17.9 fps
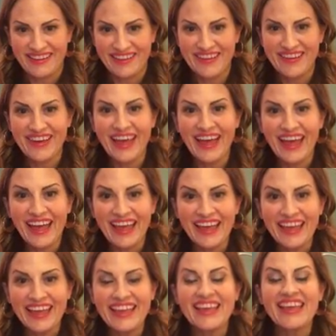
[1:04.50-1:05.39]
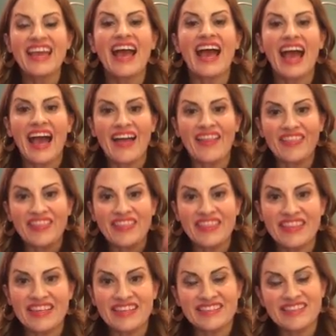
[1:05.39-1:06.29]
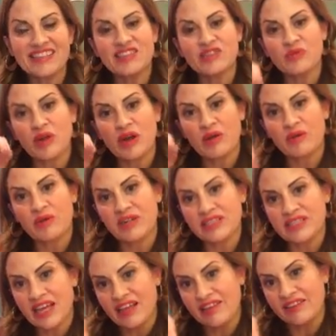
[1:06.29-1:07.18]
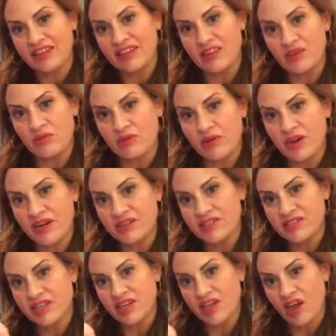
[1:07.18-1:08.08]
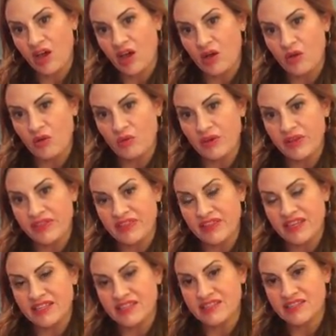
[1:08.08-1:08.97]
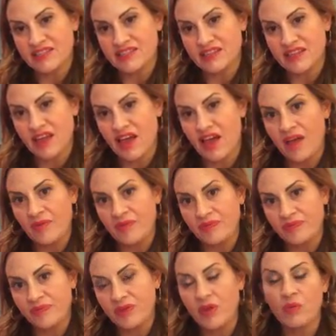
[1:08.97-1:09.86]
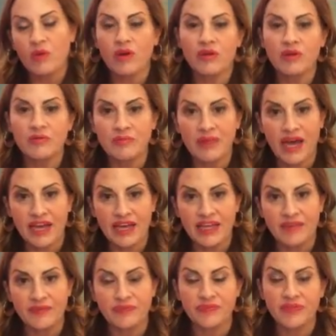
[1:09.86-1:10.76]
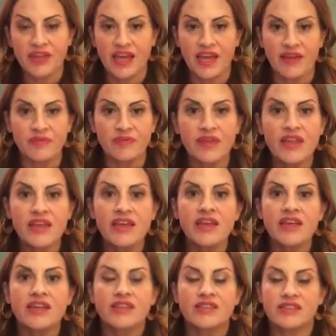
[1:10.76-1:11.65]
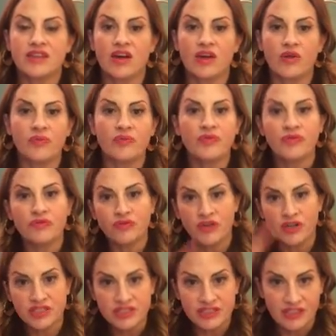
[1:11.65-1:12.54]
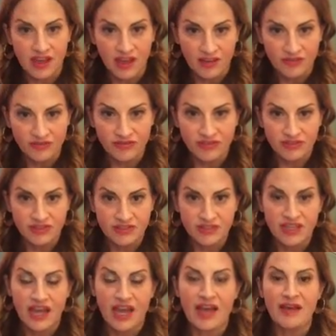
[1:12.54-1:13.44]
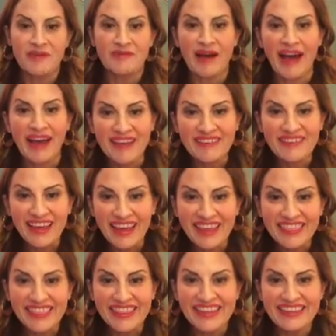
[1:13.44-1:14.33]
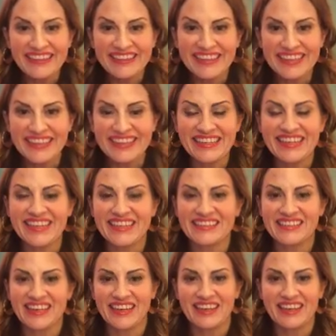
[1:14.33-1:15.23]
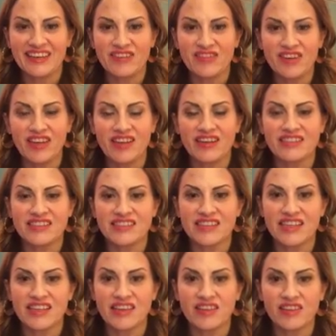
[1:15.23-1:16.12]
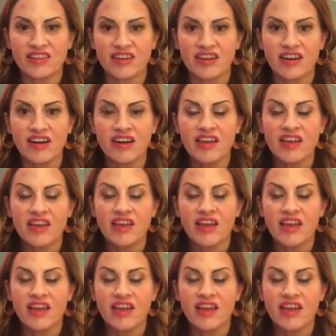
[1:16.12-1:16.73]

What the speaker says: Okay? And this is where we're telling you where to go with this welcome packet. Okay, so first off, I'm Kathleen Dean, executive here at Singular.